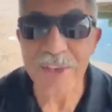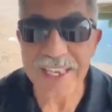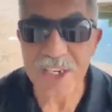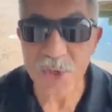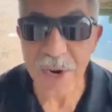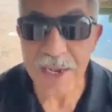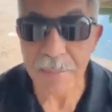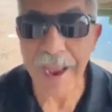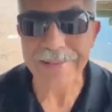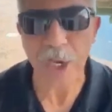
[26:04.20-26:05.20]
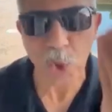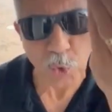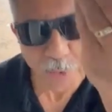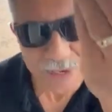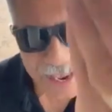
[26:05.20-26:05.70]
fake teeth and
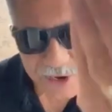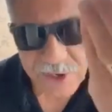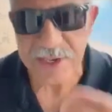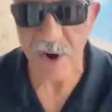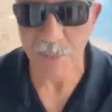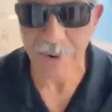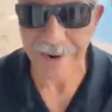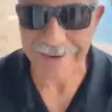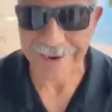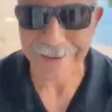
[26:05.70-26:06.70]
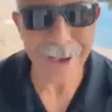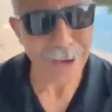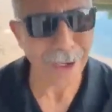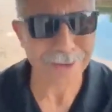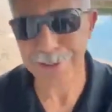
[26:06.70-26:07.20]
filters everywhere telling
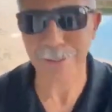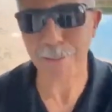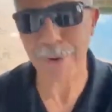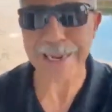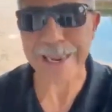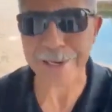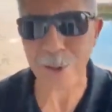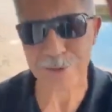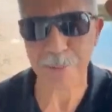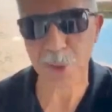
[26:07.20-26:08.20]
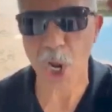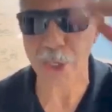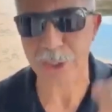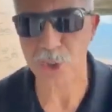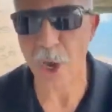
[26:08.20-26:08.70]
you how to take the product. In
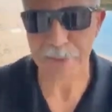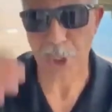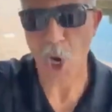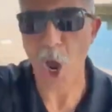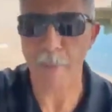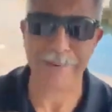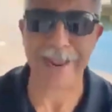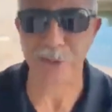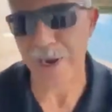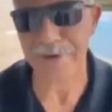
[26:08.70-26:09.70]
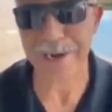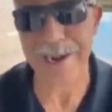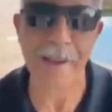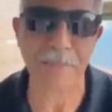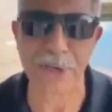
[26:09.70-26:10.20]
Live Good, you have the creators, the
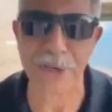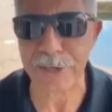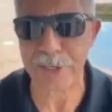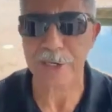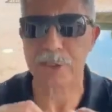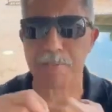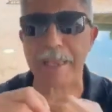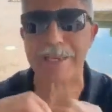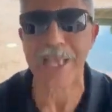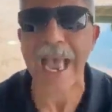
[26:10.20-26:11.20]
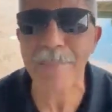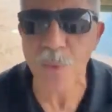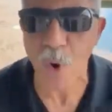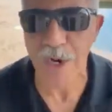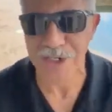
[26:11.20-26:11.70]
mama and papa of the
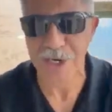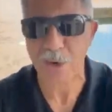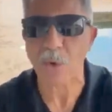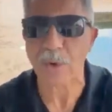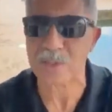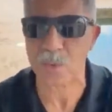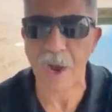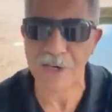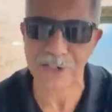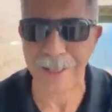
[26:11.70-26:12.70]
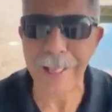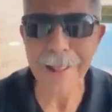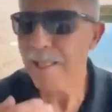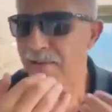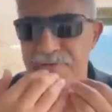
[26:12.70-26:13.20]
product makers telling you how to
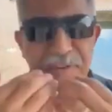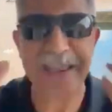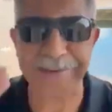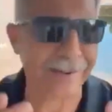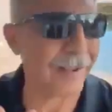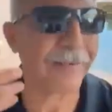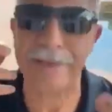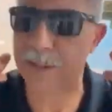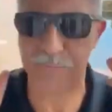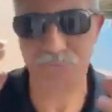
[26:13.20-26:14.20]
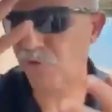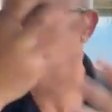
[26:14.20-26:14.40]
take it. We keep the cost